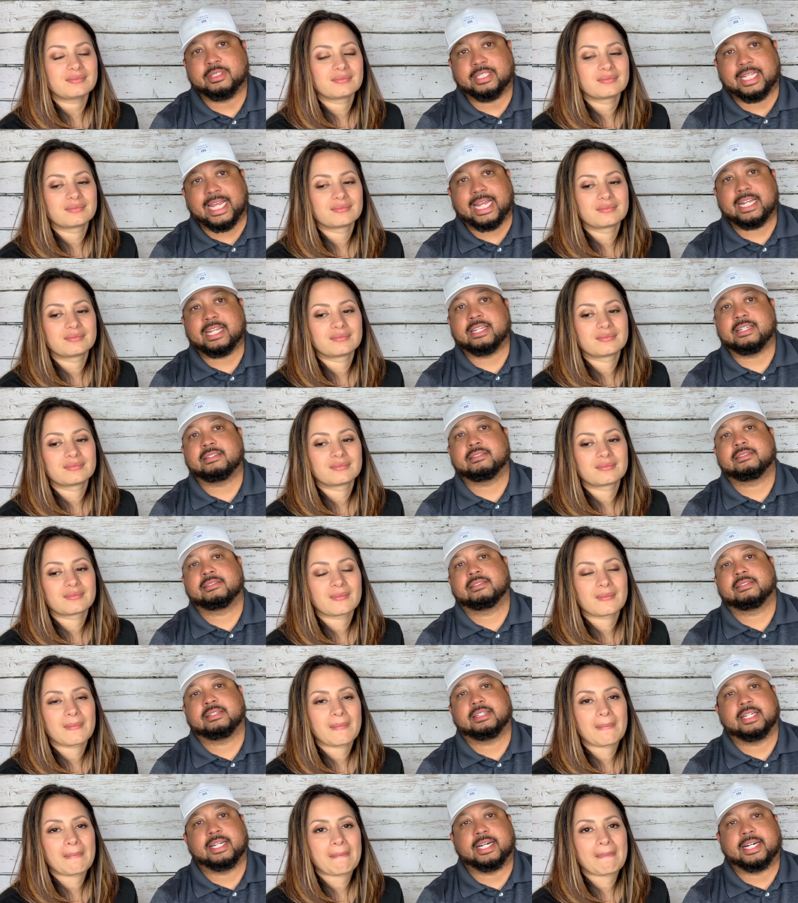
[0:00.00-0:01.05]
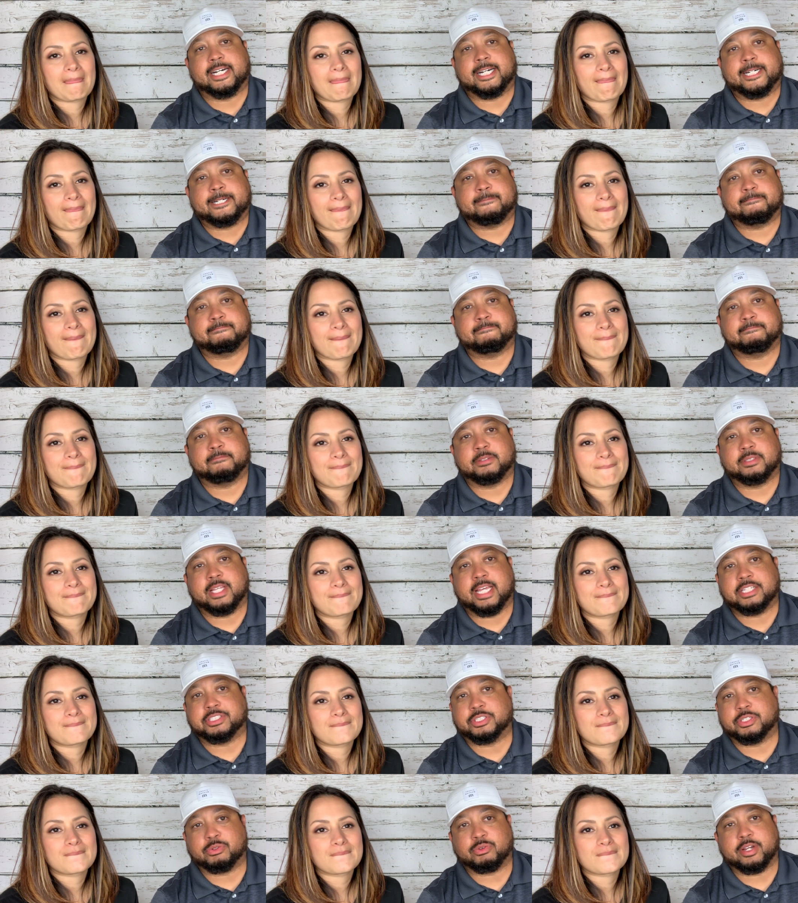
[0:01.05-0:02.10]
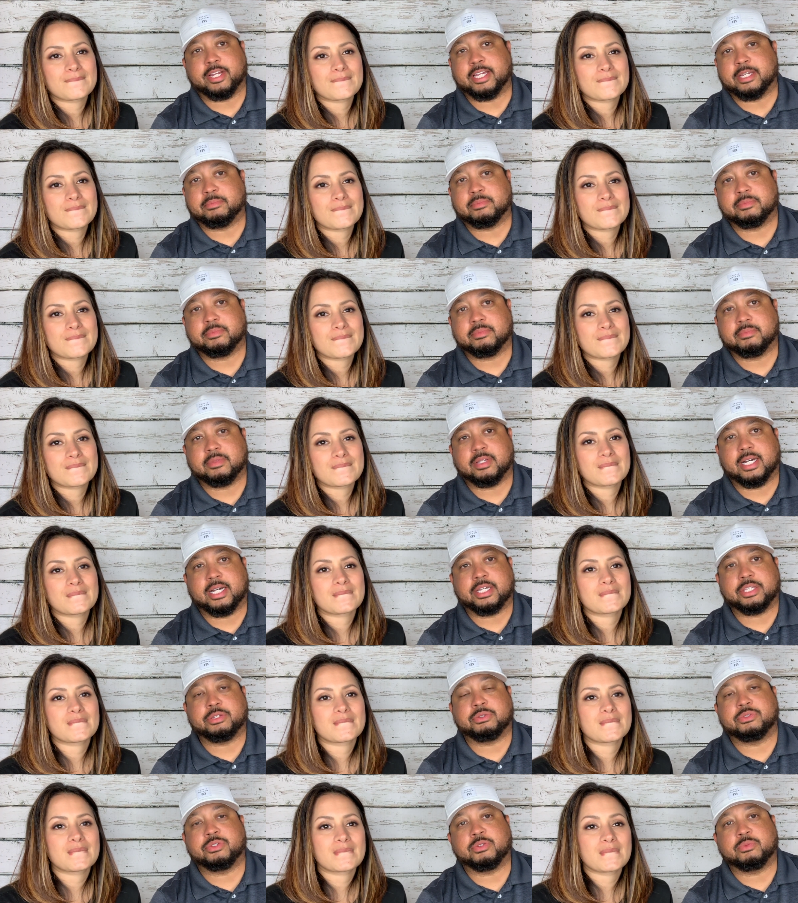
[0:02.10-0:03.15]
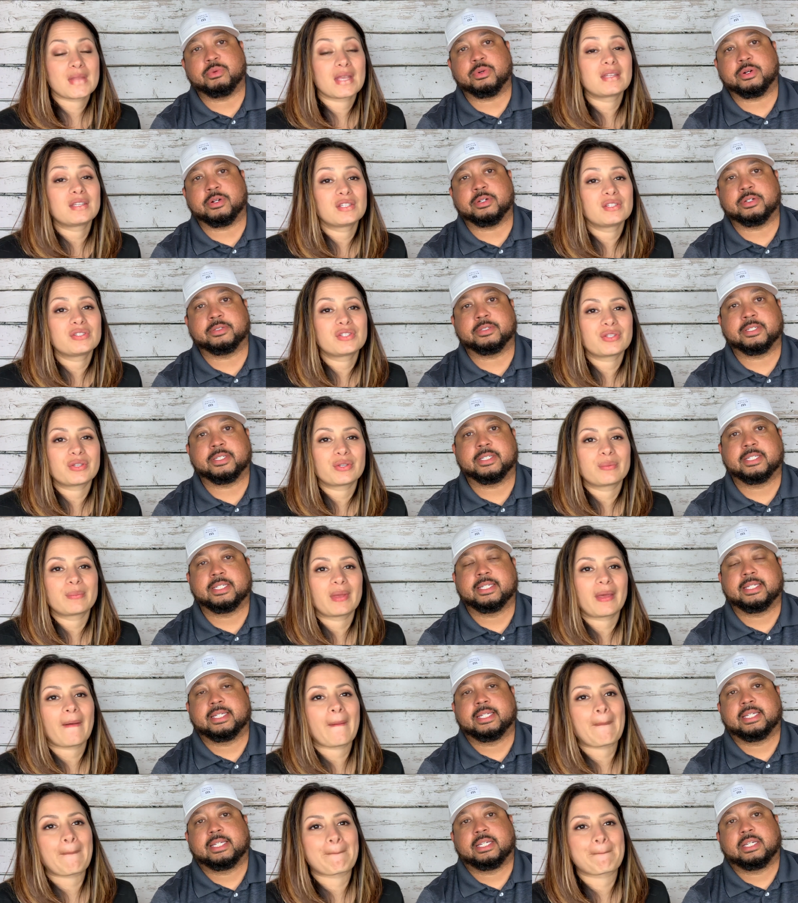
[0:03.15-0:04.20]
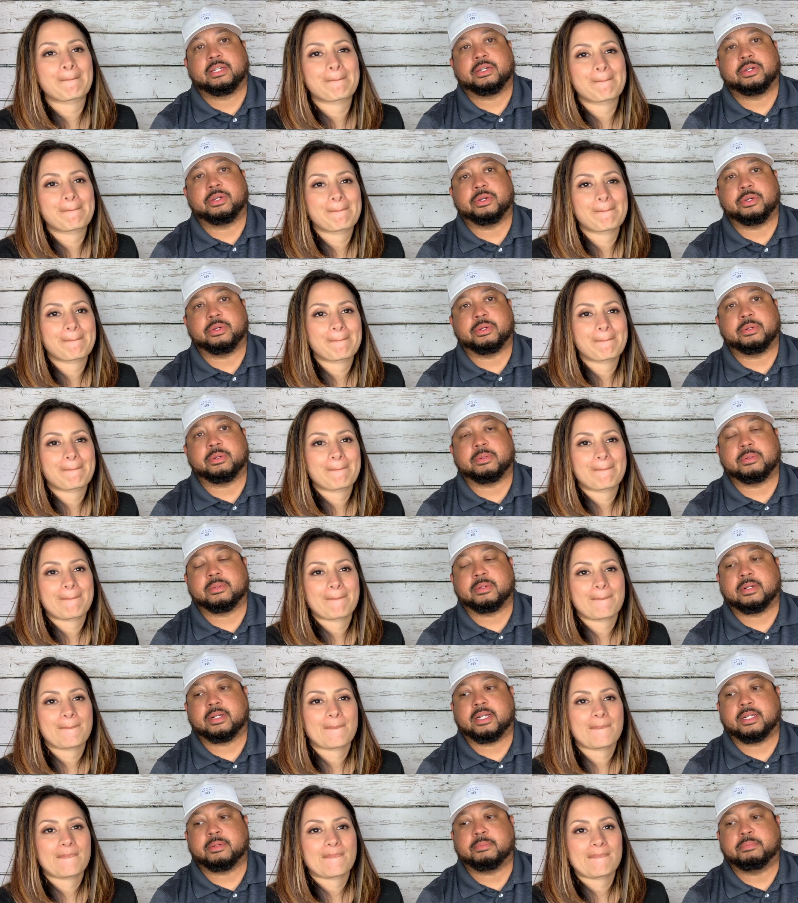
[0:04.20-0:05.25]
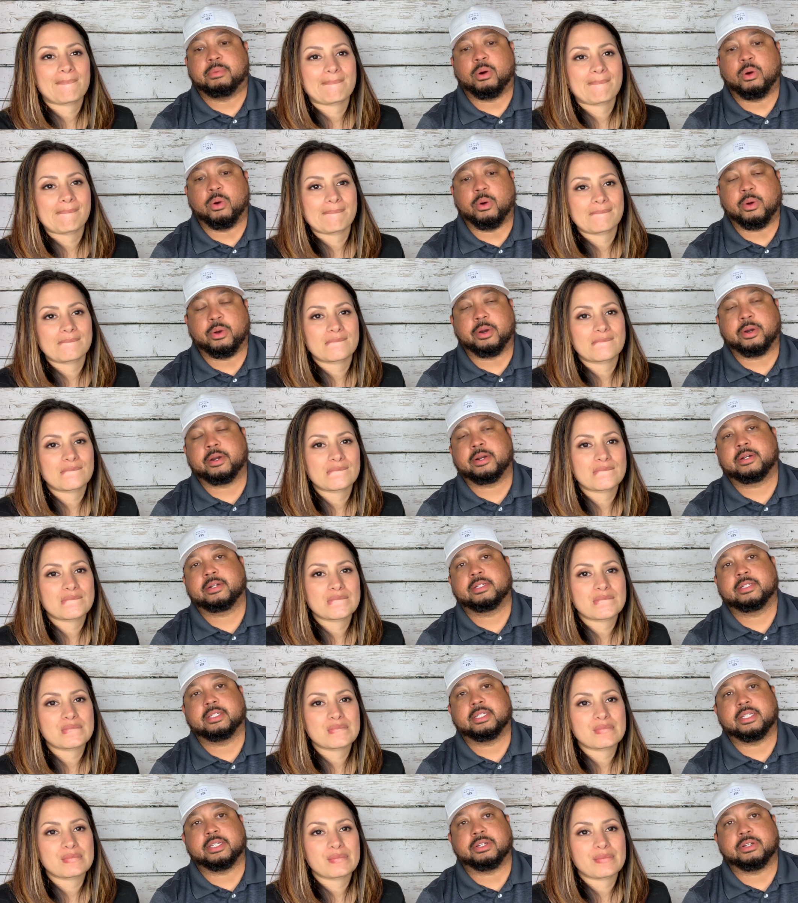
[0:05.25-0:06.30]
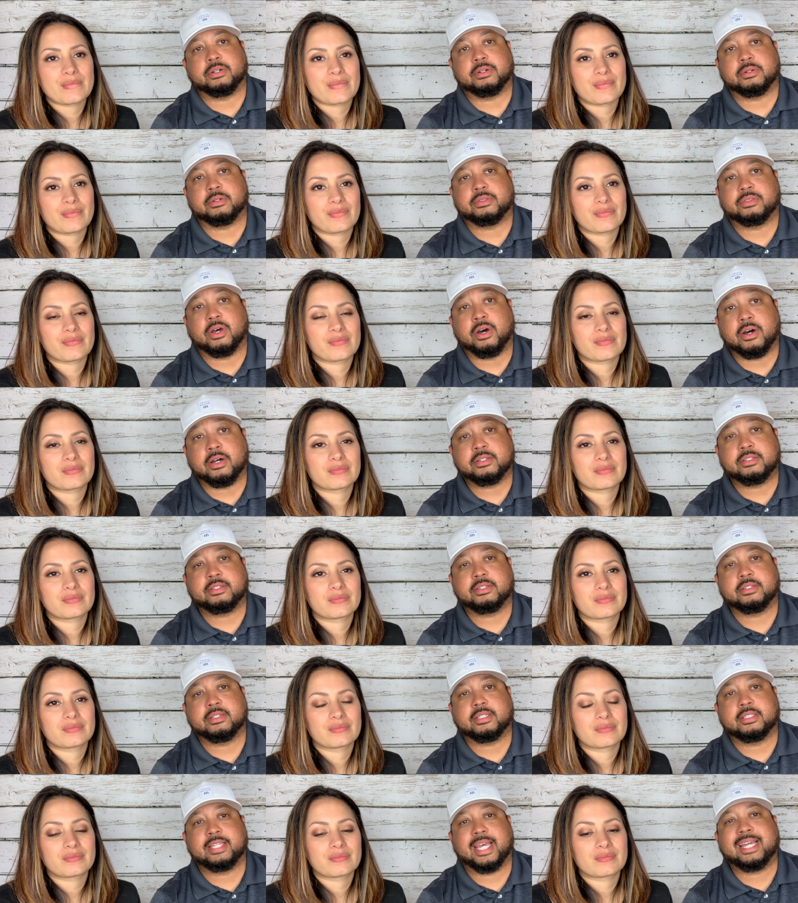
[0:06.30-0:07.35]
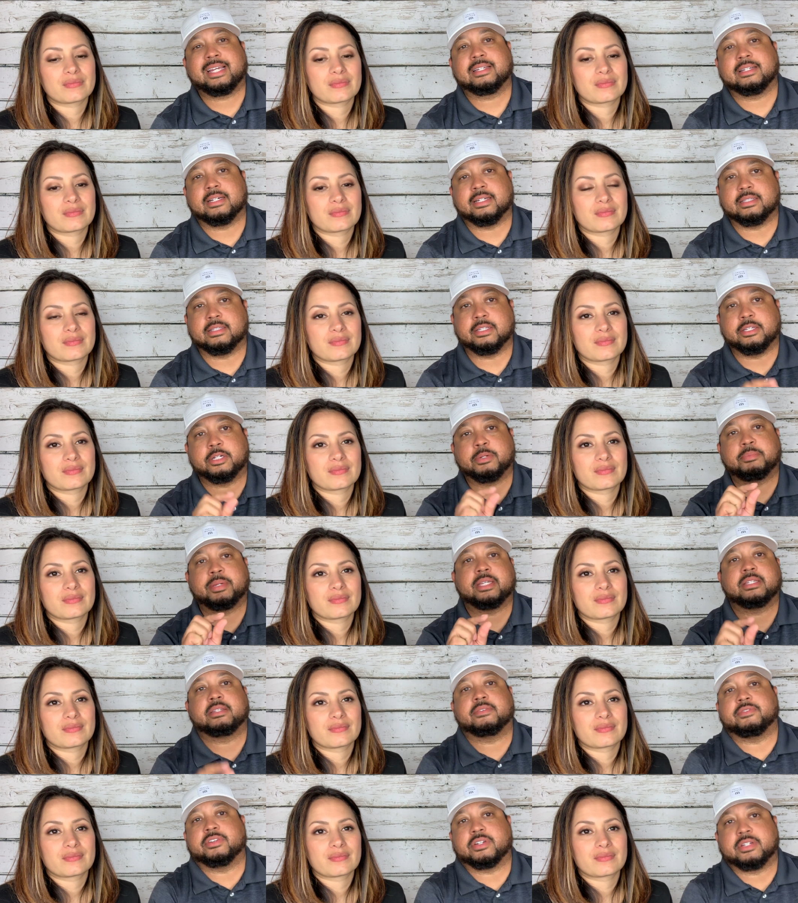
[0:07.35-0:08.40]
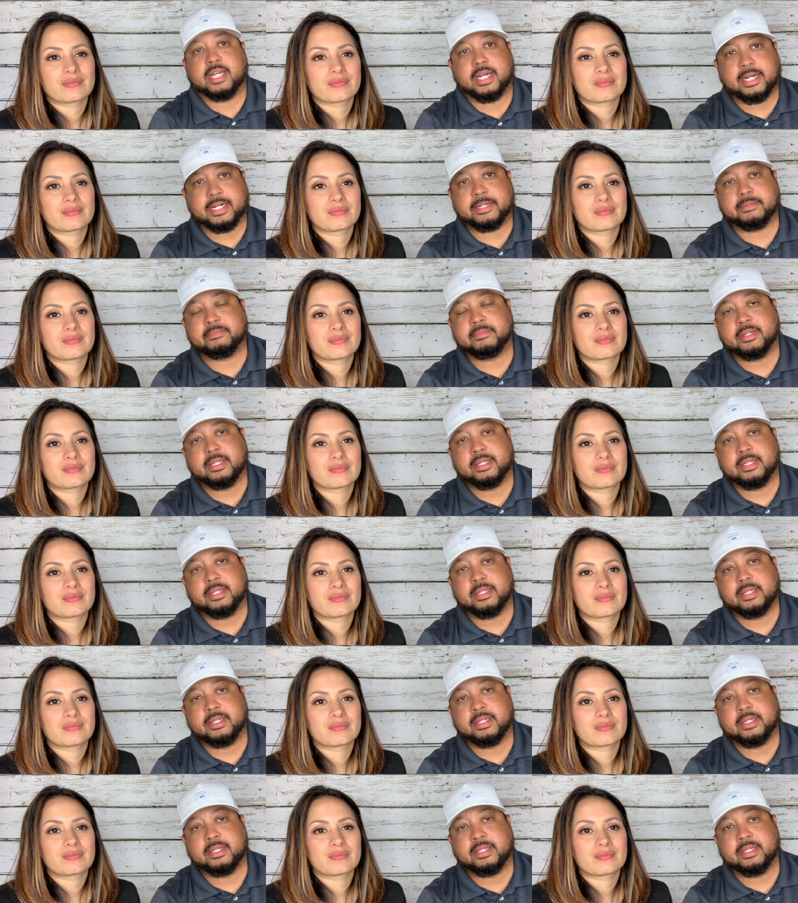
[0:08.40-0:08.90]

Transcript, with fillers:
Speaker 1: ladies, um, Instagram, uh, YouTube world, YouTube, yeah. who pour your thoughts. Take a little piece of your time